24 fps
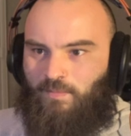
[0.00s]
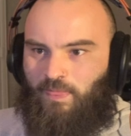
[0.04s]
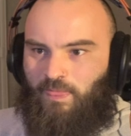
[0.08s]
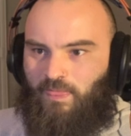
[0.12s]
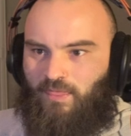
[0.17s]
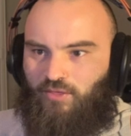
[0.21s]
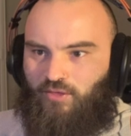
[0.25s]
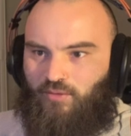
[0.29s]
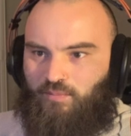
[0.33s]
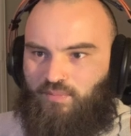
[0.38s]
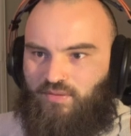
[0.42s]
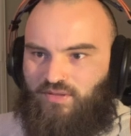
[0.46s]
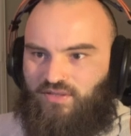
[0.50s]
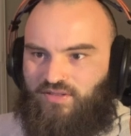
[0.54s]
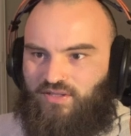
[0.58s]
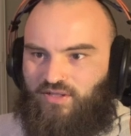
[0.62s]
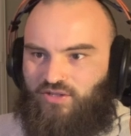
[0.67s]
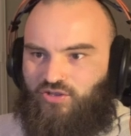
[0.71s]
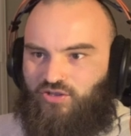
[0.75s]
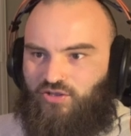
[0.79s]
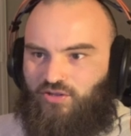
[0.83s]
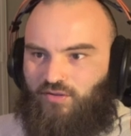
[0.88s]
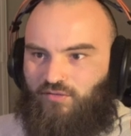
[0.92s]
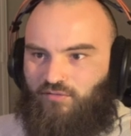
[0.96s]
the
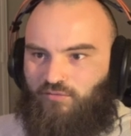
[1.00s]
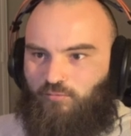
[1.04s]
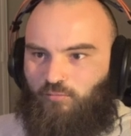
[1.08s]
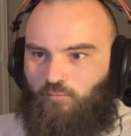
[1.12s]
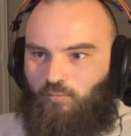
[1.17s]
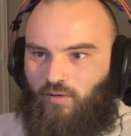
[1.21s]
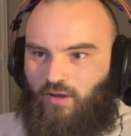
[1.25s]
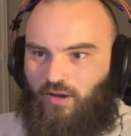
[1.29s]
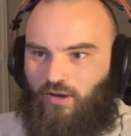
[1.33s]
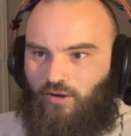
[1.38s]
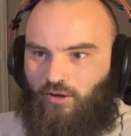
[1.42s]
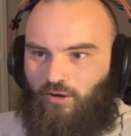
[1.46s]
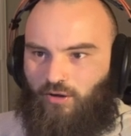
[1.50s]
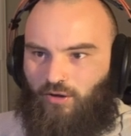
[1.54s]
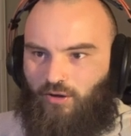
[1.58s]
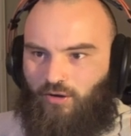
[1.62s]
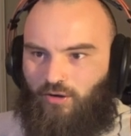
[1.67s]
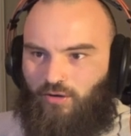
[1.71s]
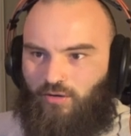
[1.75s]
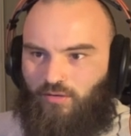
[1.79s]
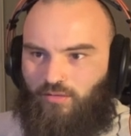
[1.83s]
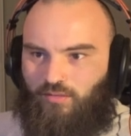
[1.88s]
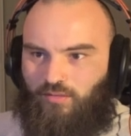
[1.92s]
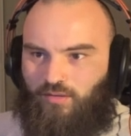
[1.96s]
position of
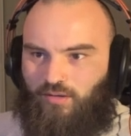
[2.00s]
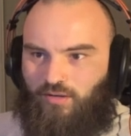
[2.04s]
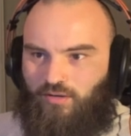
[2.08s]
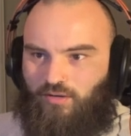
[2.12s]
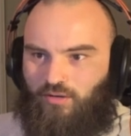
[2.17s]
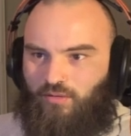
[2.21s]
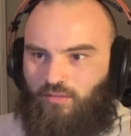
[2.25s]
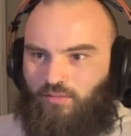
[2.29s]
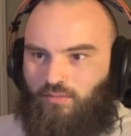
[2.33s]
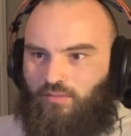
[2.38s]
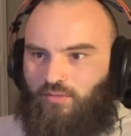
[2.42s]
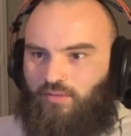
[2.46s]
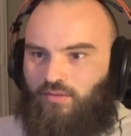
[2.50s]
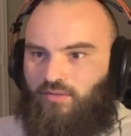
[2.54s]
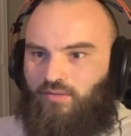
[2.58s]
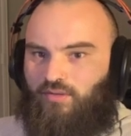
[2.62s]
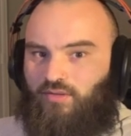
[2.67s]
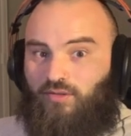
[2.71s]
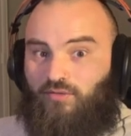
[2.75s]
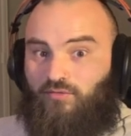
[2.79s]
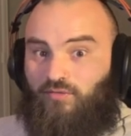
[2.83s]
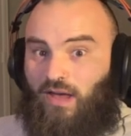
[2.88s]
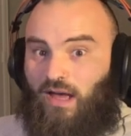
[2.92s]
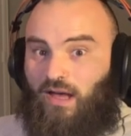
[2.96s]
where
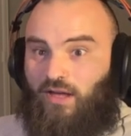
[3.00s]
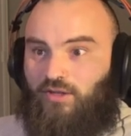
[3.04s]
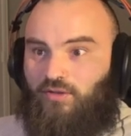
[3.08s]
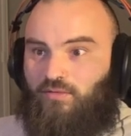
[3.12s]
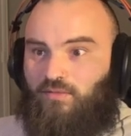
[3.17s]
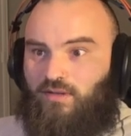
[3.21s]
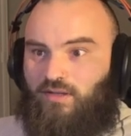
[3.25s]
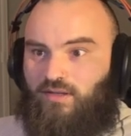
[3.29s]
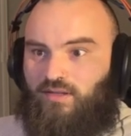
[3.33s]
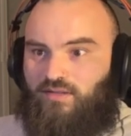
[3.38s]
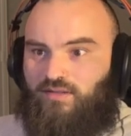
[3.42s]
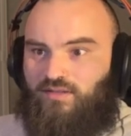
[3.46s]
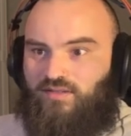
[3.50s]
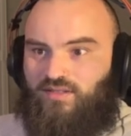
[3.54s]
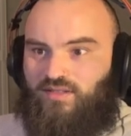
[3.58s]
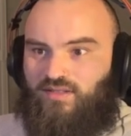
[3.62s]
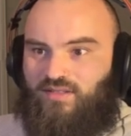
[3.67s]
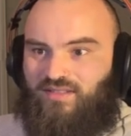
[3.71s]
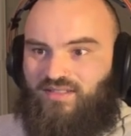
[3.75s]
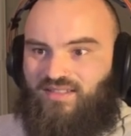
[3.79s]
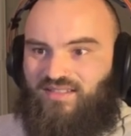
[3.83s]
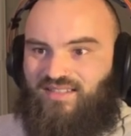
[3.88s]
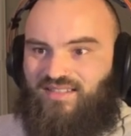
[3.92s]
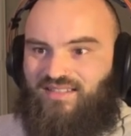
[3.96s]
the value is
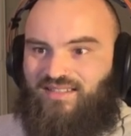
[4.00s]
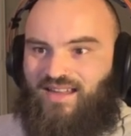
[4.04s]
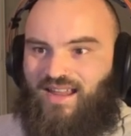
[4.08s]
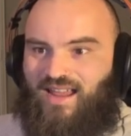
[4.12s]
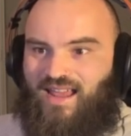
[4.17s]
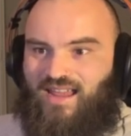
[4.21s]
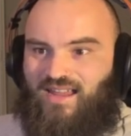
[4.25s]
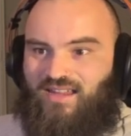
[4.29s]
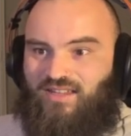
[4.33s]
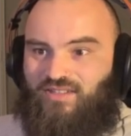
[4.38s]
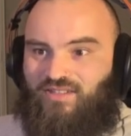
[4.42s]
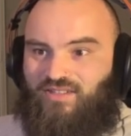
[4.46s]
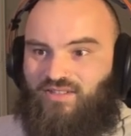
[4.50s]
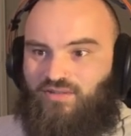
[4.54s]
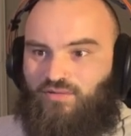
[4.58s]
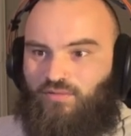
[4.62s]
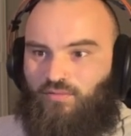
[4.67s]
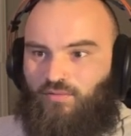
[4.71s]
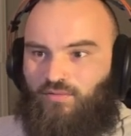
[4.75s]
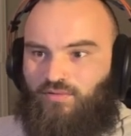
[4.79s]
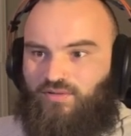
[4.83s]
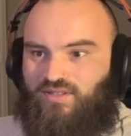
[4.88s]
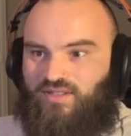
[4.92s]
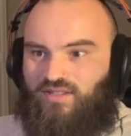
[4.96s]
stays
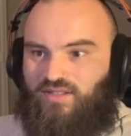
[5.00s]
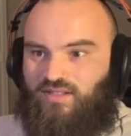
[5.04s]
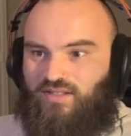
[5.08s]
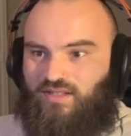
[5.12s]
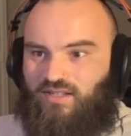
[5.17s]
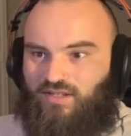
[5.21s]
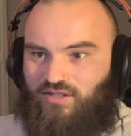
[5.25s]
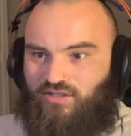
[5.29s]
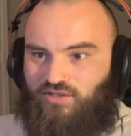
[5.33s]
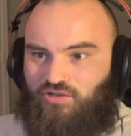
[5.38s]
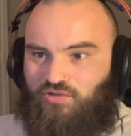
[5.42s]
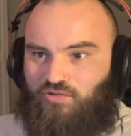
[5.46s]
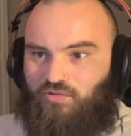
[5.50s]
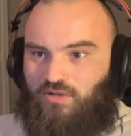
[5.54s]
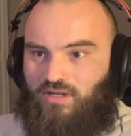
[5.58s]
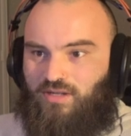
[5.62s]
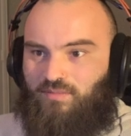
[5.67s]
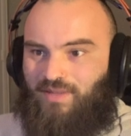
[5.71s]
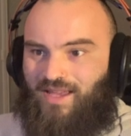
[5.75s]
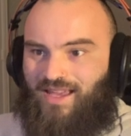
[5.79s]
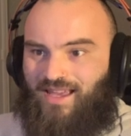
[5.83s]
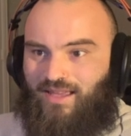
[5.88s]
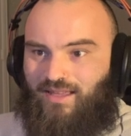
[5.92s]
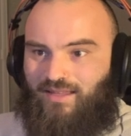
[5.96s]
towards the
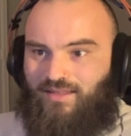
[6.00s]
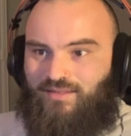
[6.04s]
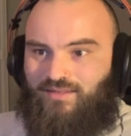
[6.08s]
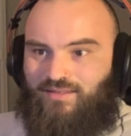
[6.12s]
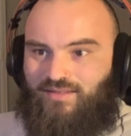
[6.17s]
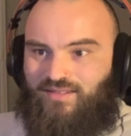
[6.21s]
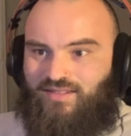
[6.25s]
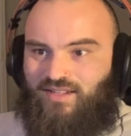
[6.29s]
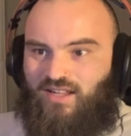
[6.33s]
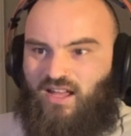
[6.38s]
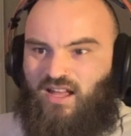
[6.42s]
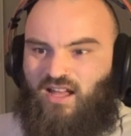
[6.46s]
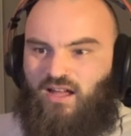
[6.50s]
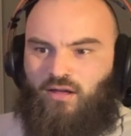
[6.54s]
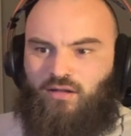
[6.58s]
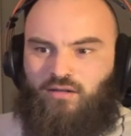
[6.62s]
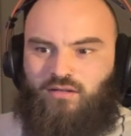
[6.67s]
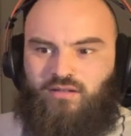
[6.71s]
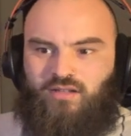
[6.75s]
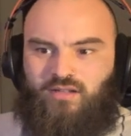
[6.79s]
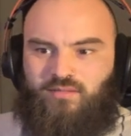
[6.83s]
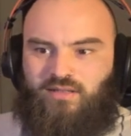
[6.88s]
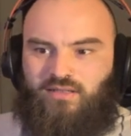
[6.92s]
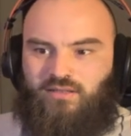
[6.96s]
extreme ends a
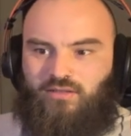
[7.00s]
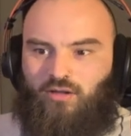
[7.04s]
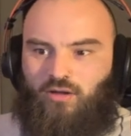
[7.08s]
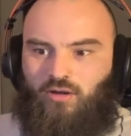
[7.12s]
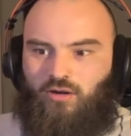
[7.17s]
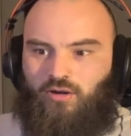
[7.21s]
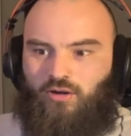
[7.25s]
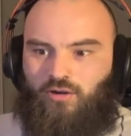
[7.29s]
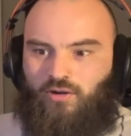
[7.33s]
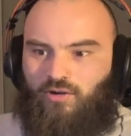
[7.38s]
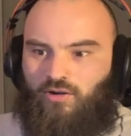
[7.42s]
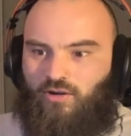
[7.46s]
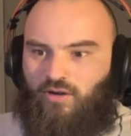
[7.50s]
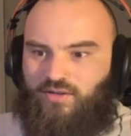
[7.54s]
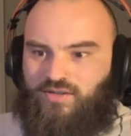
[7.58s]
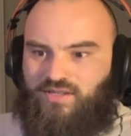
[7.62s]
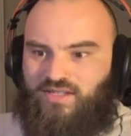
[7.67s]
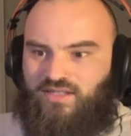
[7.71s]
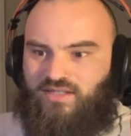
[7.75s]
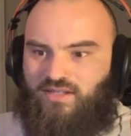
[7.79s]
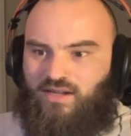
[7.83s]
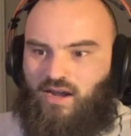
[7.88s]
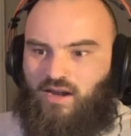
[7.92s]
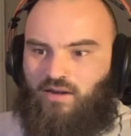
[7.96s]
little bit longer on
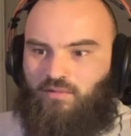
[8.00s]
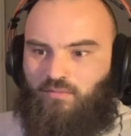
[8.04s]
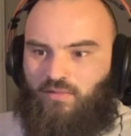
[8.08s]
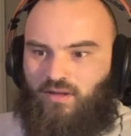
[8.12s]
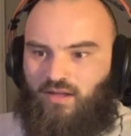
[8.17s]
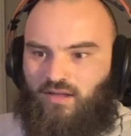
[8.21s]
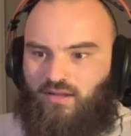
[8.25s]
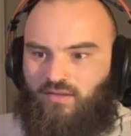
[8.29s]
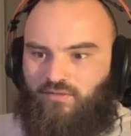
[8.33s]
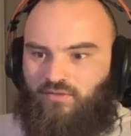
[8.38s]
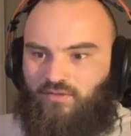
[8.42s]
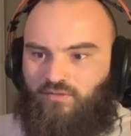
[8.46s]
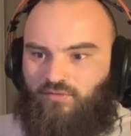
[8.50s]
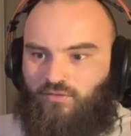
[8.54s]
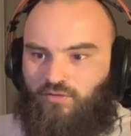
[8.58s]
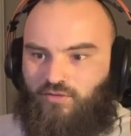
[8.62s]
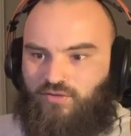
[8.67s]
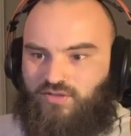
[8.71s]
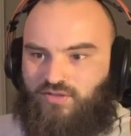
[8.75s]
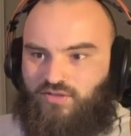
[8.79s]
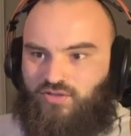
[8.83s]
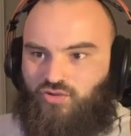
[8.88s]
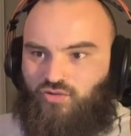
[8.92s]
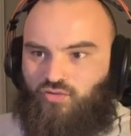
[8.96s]
sine wave
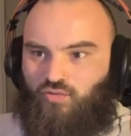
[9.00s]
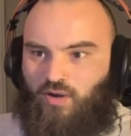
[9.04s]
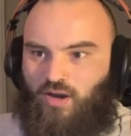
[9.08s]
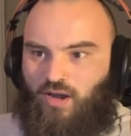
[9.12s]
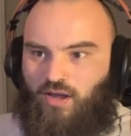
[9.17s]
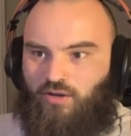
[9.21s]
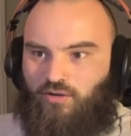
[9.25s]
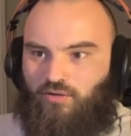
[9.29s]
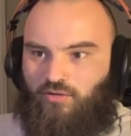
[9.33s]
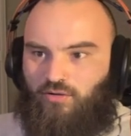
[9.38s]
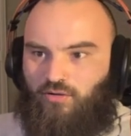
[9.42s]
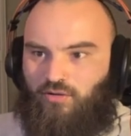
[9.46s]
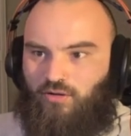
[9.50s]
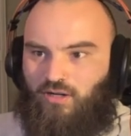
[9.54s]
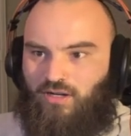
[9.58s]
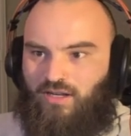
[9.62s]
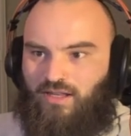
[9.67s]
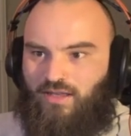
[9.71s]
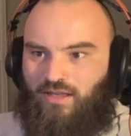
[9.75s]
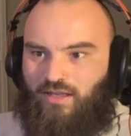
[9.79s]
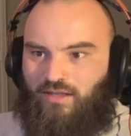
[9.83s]
versus triangle.